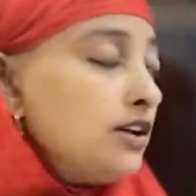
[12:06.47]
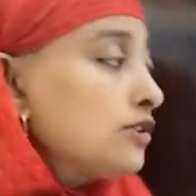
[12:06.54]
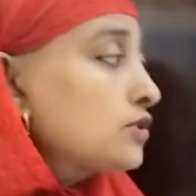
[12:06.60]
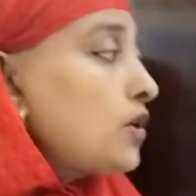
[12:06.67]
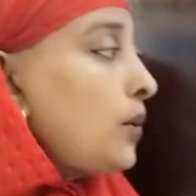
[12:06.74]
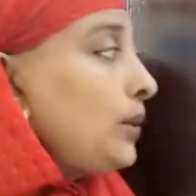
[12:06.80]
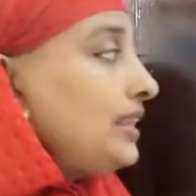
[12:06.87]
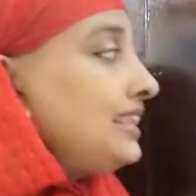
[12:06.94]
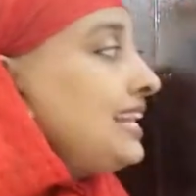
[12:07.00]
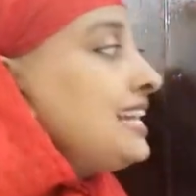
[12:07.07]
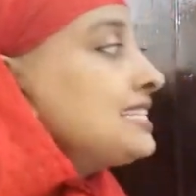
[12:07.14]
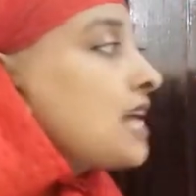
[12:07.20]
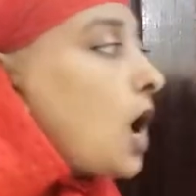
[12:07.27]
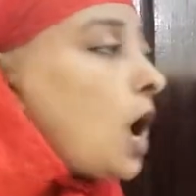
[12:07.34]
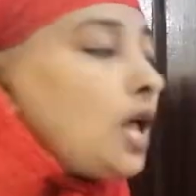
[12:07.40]
So, with
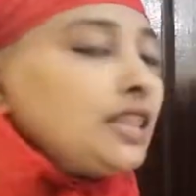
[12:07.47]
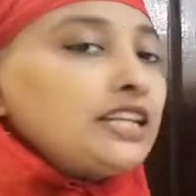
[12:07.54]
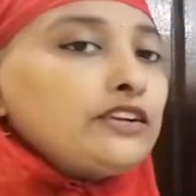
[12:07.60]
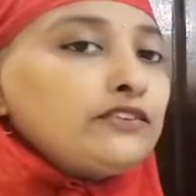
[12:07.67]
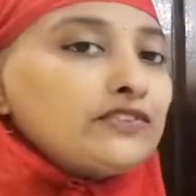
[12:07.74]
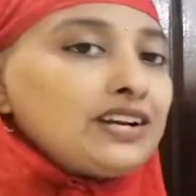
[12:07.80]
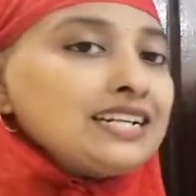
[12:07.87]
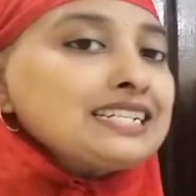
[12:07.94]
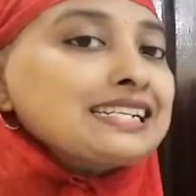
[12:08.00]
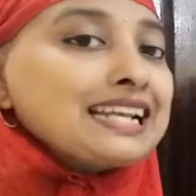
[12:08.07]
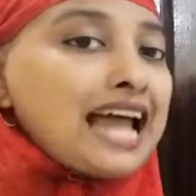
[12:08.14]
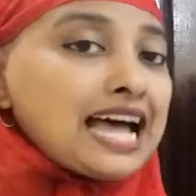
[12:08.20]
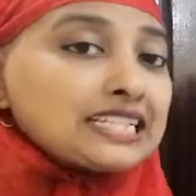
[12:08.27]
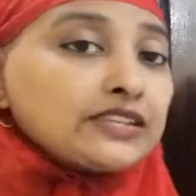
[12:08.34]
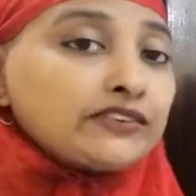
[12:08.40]
this, all the different
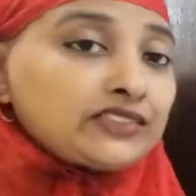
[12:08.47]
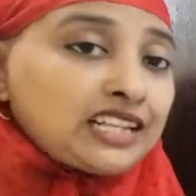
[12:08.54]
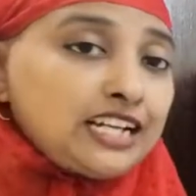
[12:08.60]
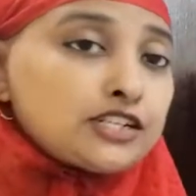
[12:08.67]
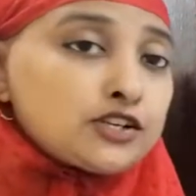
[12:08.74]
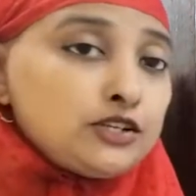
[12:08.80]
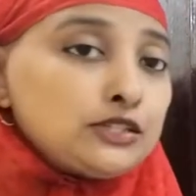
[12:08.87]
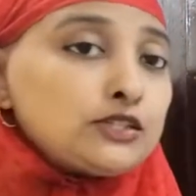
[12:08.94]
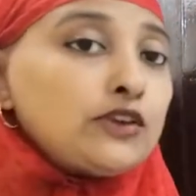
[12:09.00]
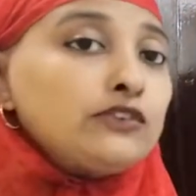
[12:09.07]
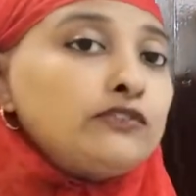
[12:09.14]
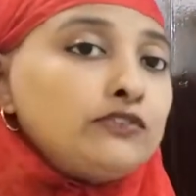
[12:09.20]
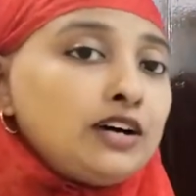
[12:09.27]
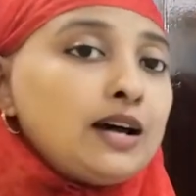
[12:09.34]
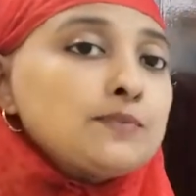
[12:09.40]
classifications of
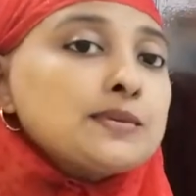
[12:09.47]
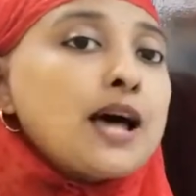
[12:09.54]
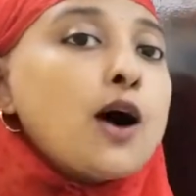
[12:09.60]
verbs,